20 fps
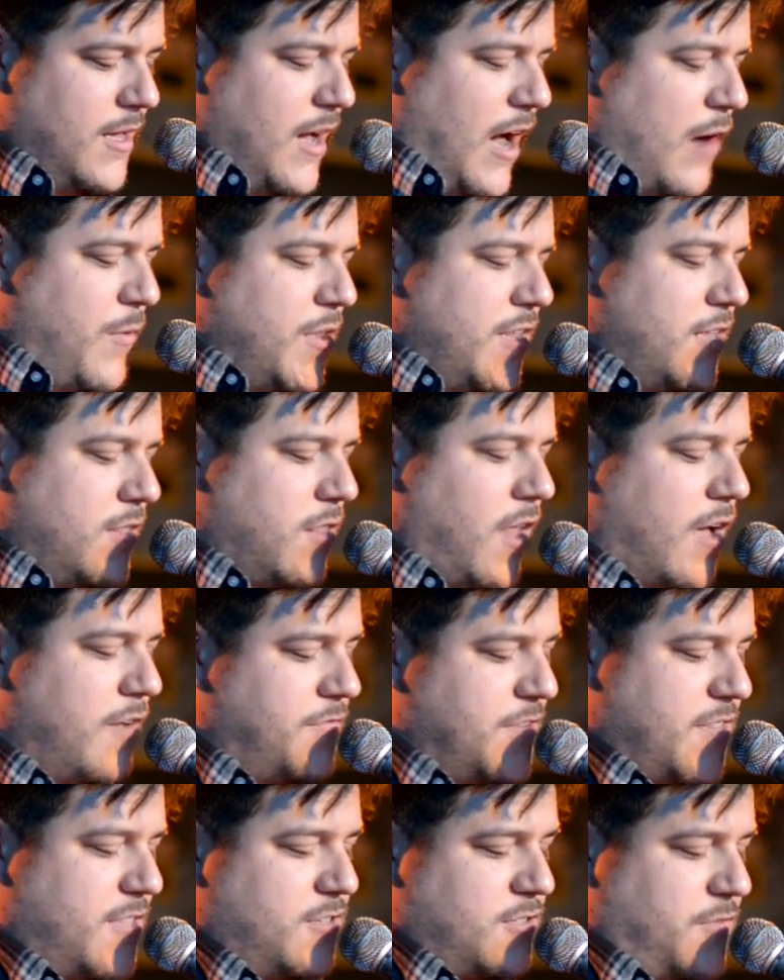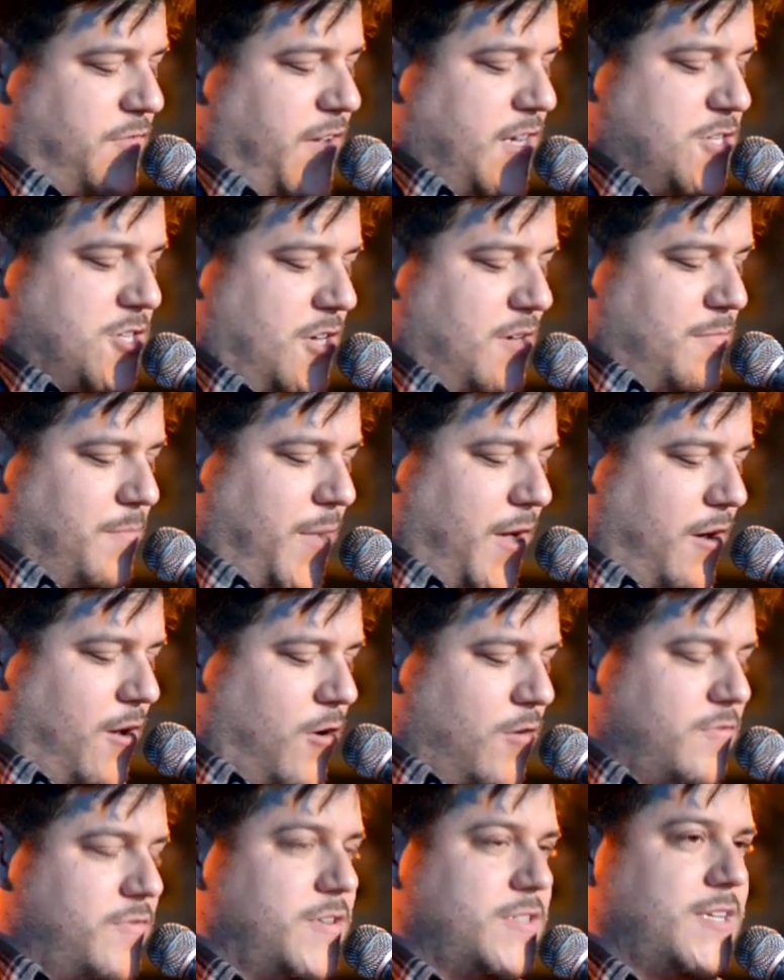I really loved this fiction, but
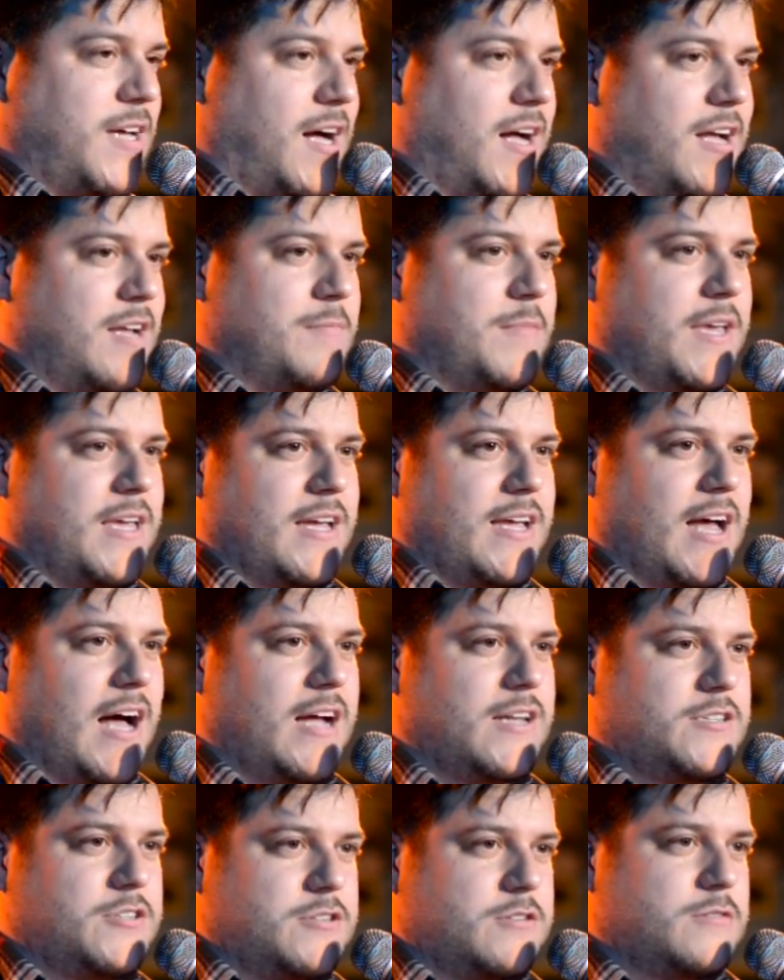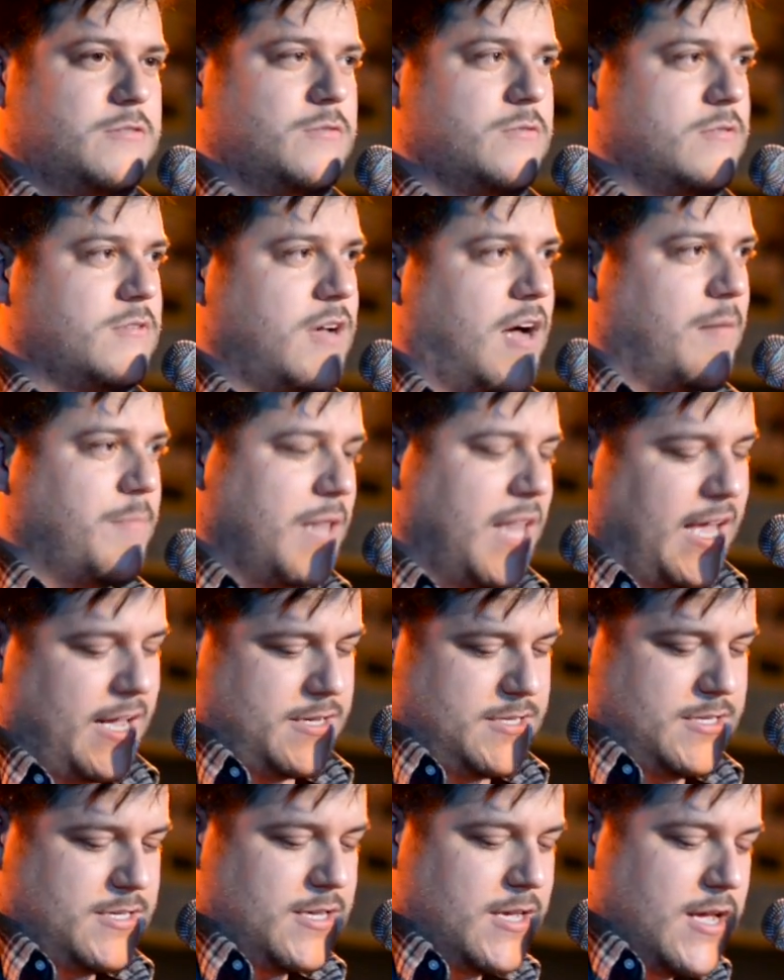over time it got too
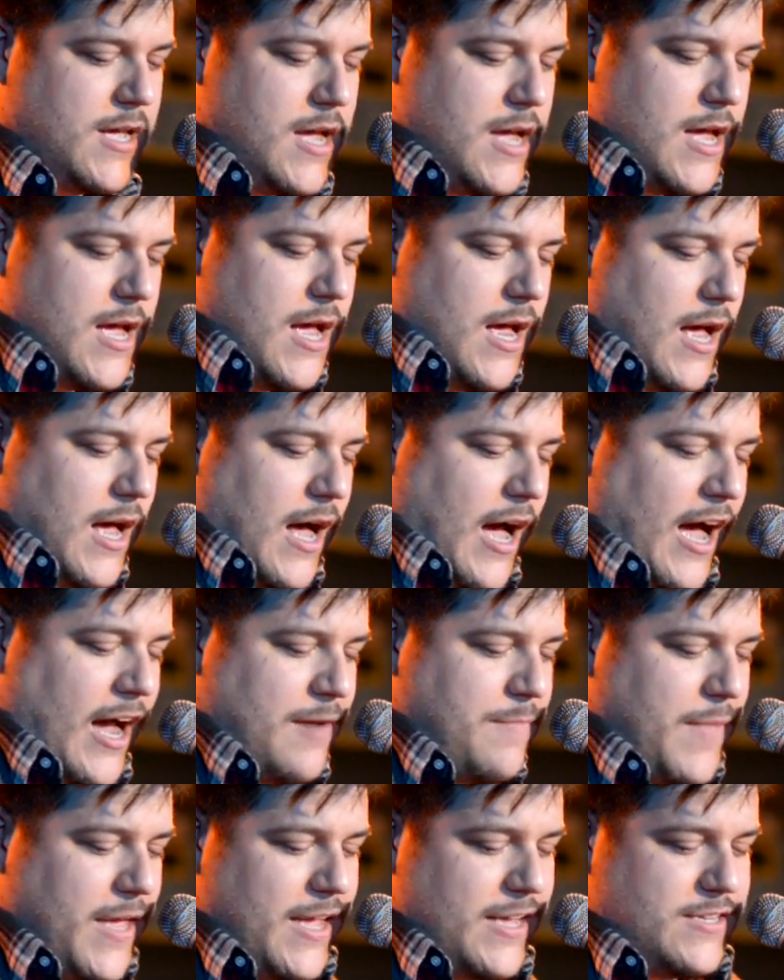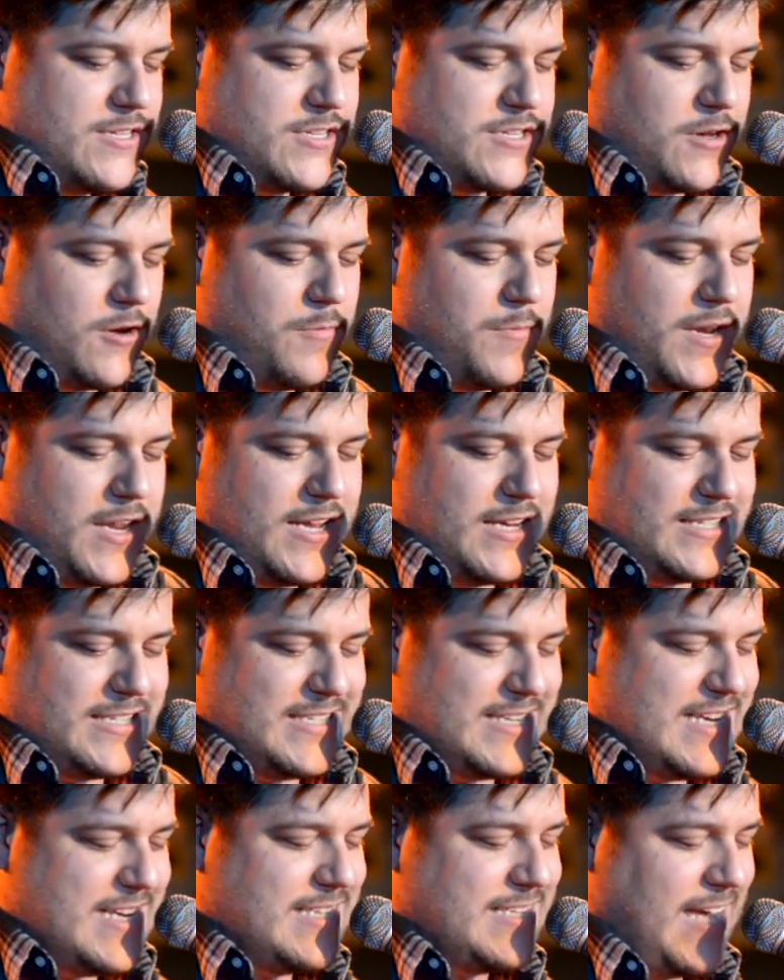complex. I made so many
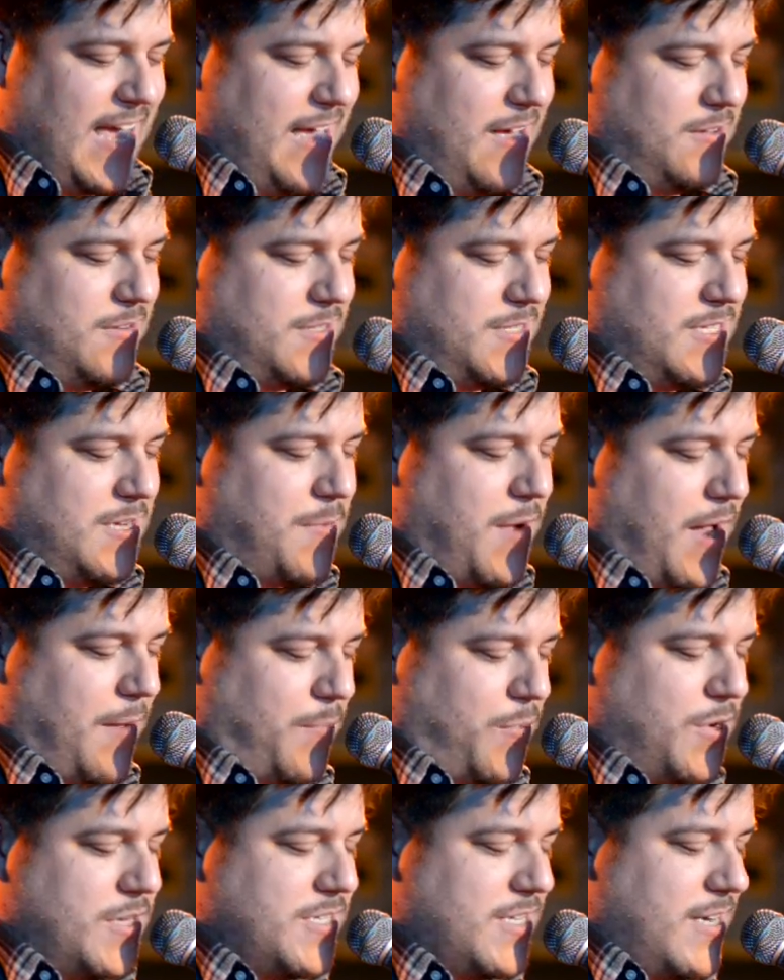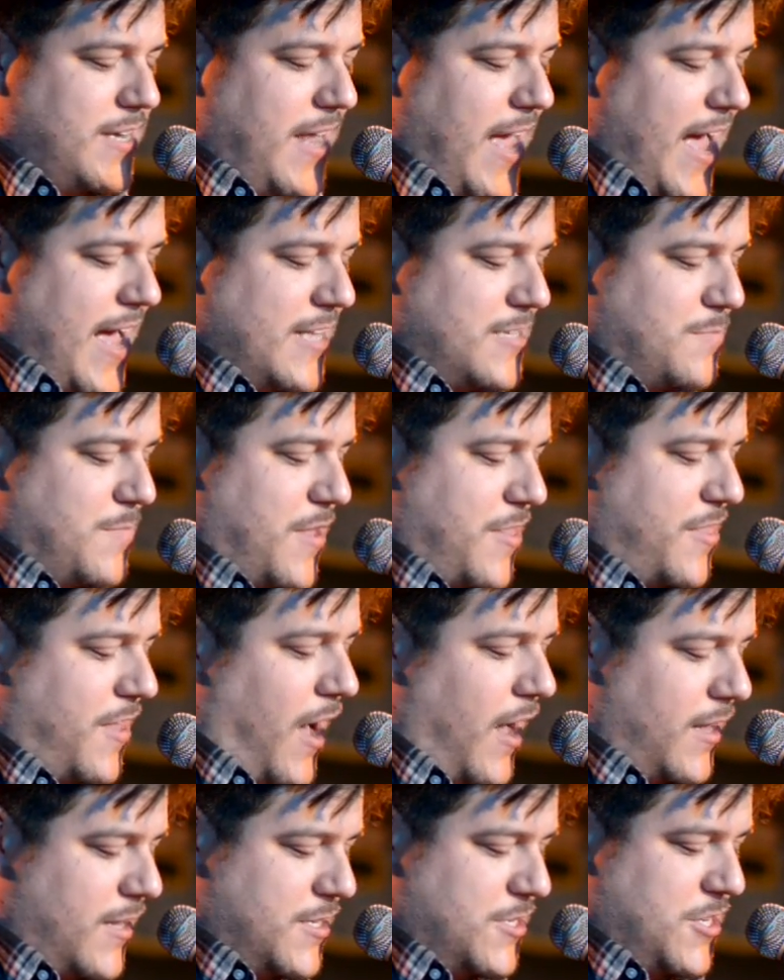details to my prison dad's
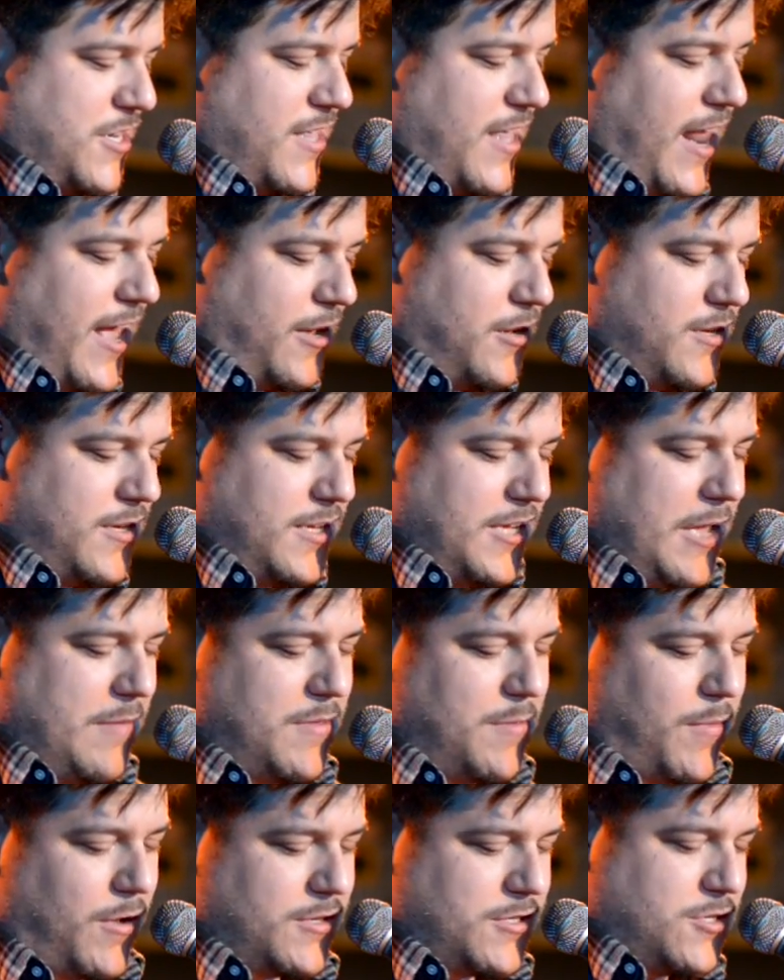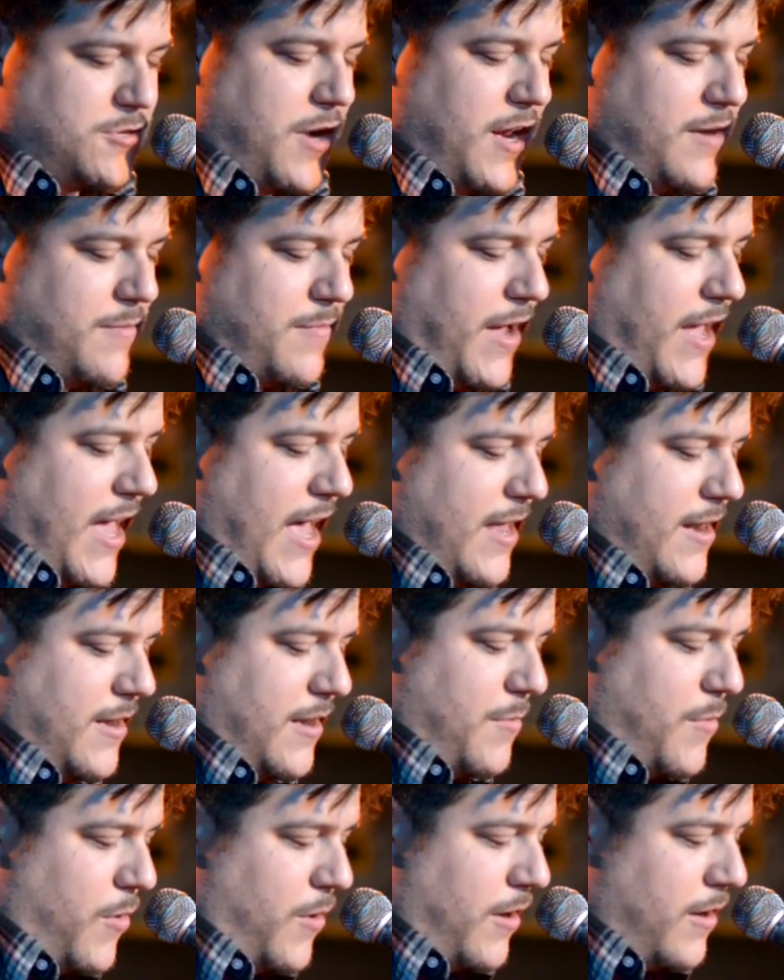mythology that I couldn't keep them all straight in my head
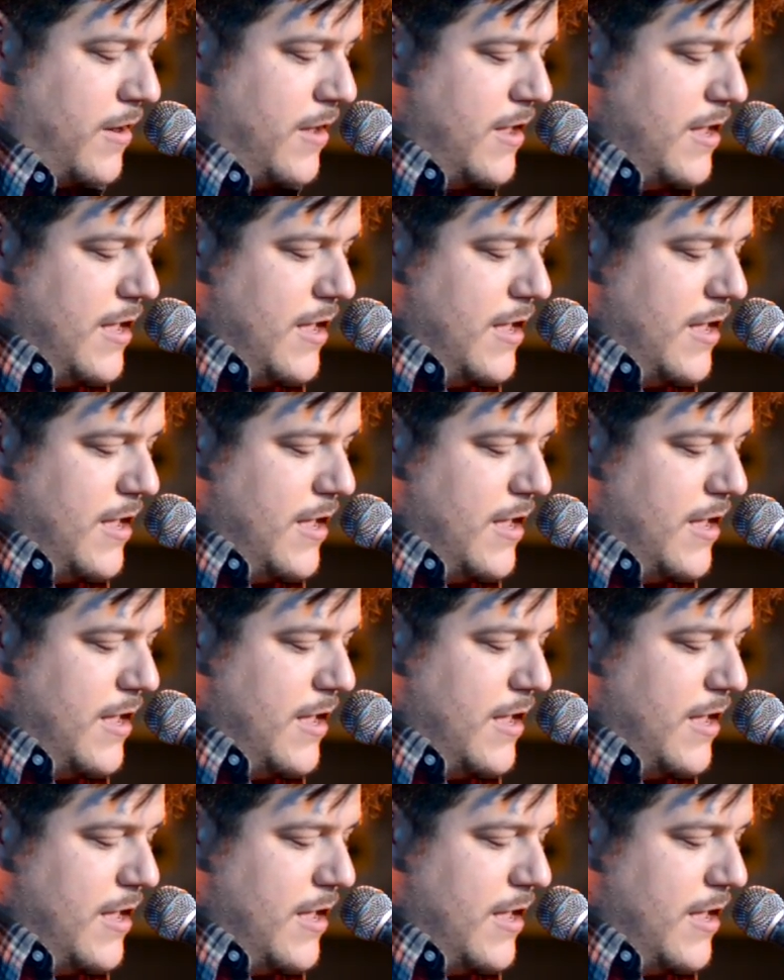anymore.